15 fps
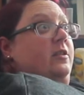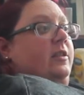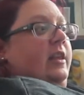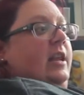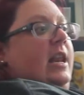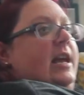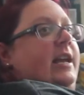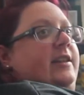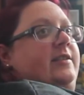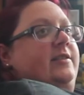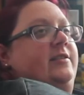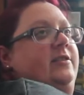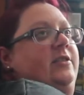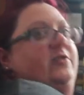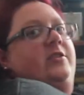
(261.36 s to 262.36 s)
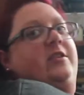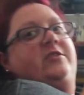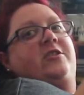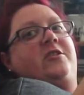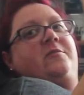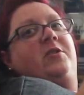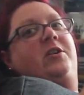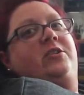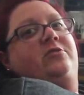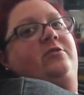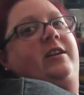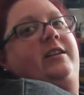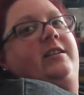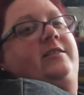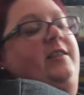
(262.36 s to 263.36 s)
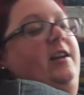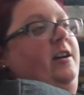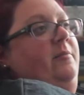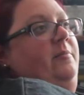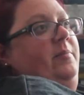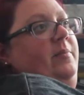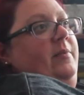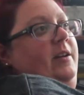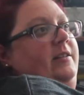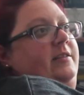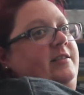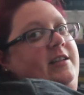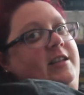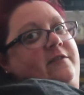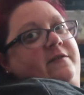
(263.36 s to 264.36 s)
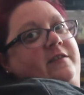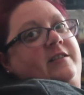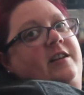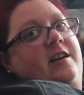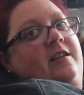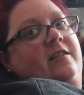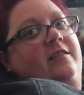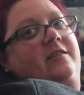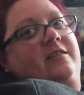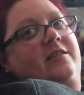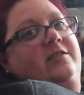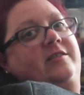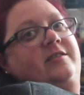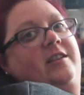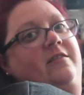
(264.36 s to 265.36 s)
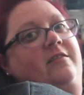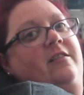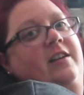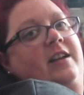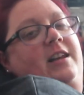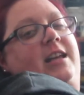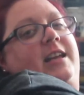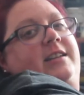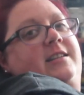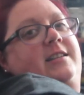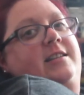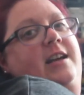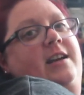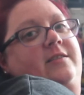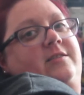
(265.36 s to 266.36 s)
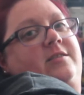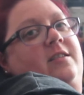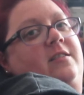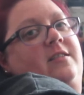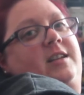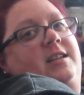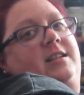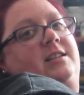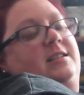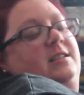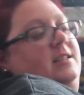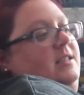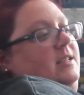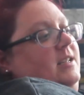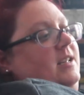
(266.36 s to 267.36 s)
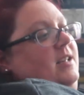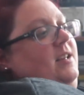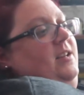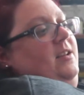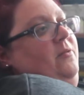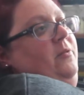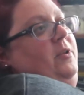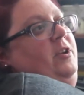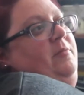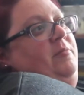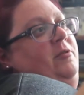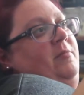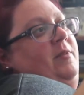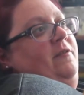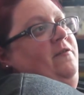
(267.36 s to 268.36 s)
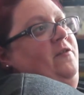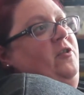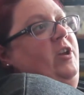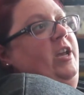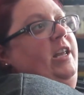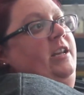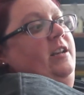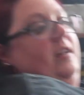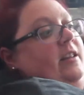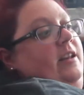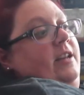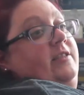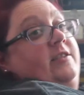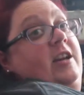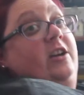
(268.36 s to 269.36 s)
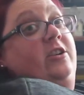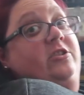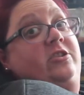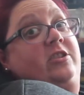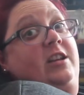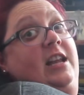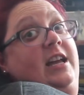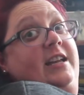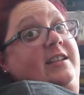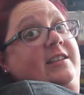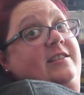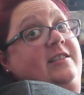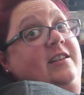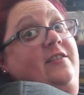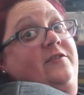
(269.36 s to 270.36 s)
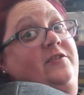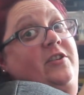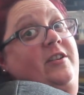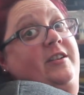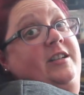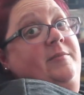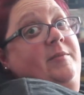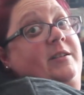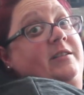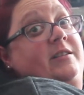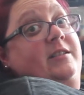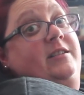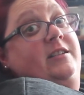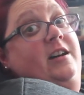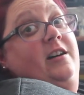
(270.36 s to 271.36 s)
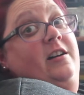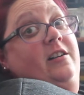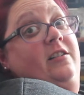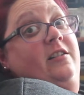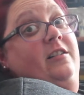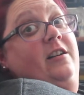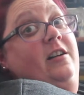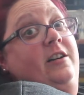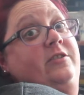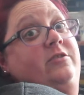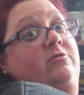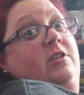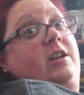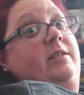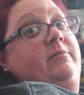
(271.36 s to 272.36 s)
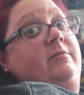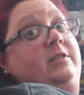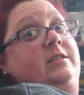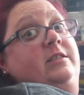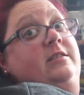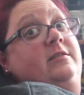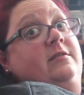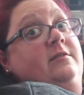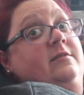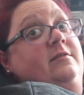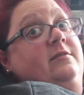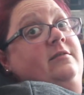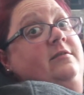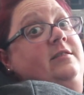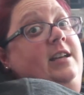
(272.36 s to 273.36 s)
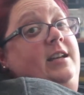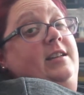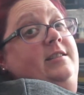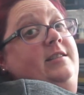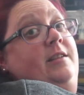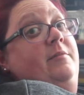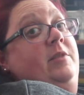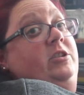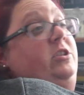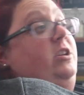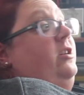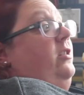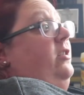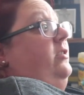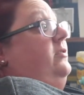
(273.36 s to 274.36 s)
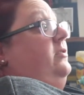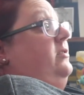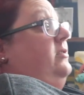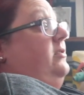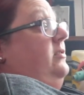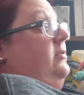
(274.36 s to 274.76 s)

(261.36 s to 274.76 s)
the lace, because I do my trainers up underneath the tongue, because I don't like laces outside. When I put my foot in and it touched the lace that I've tied up under the tongue, I screamed. That's how much it hurts.